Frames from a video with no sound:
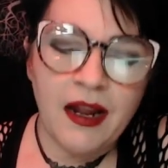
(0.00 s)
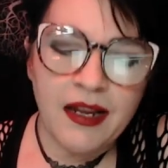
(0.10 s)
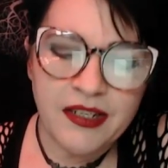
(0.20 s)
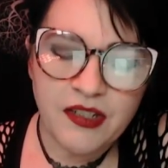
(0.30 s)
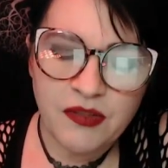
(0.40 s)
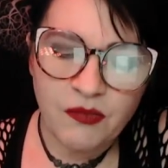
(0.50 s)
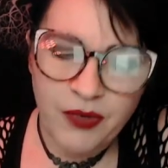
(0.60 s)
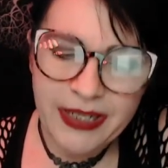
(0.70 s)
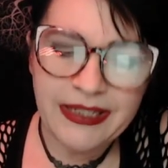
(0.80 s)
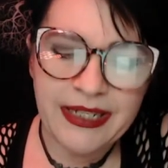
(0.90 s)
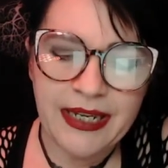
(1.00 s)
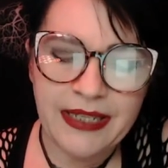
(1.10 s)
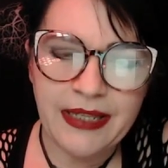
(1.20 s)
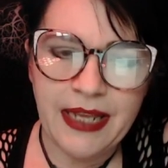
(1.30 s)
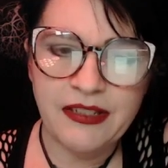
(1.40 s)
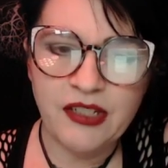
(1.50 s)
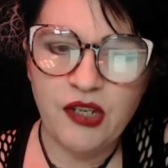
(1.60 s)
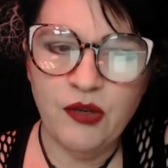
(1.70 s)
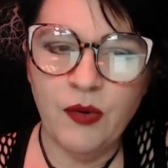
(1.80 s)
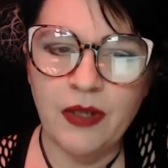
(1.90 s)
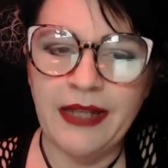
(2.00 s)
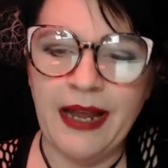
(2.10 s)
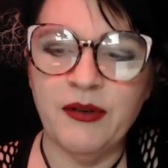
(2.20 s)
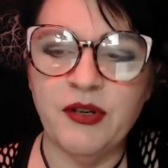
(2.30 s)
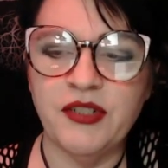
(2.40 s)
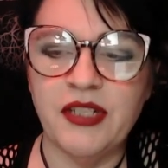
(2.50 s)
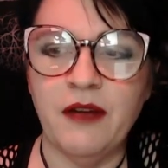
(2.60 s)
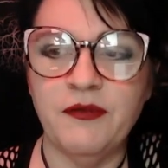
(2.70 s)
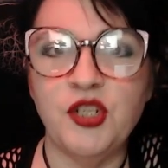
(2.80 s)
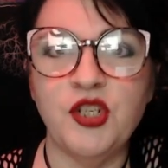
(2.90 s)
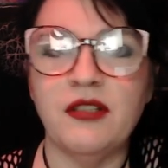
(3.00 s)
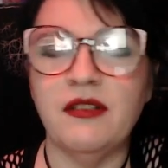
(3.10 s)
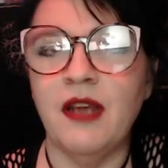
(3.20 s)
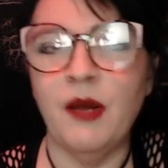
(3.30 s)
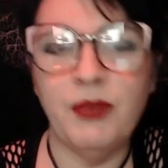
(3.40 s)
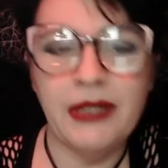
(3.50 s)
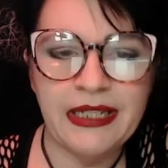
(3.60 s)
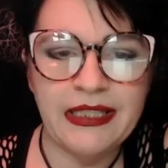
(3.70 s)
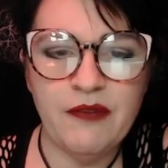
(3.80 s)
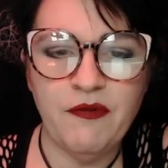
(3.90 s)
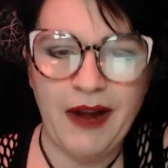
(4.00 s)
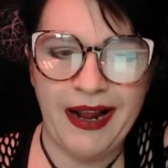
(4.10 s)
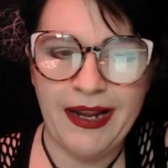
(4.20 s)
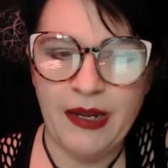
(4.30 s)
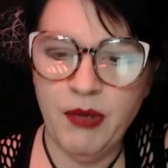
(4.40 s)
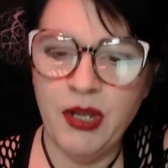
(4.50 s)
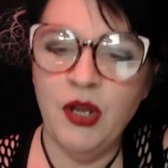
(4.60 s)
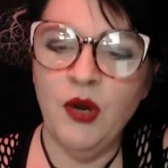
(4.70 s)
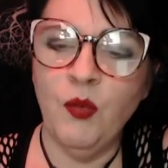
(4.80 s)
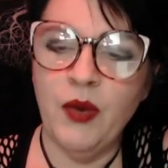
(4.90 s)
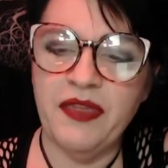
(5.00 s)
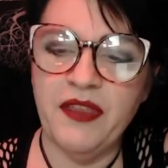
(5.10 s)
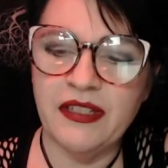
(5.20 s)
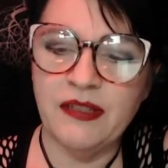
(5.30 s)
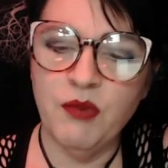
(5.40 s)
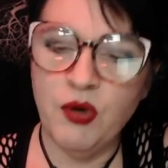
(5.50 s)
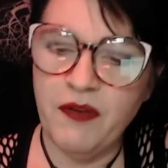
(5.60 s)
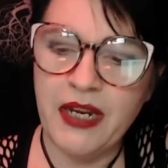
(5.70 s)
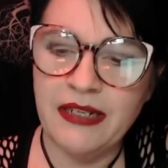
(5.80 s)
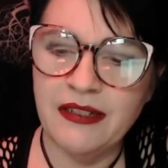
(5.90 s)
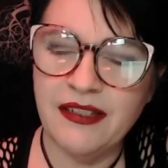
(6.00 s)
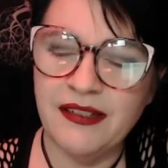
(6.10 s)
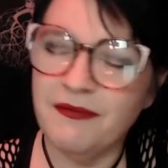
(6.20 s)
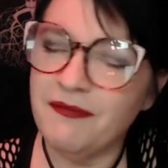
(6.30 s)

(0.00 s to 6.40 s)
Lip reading: Because really, unless you allow yourself to just completely vibe with this movie's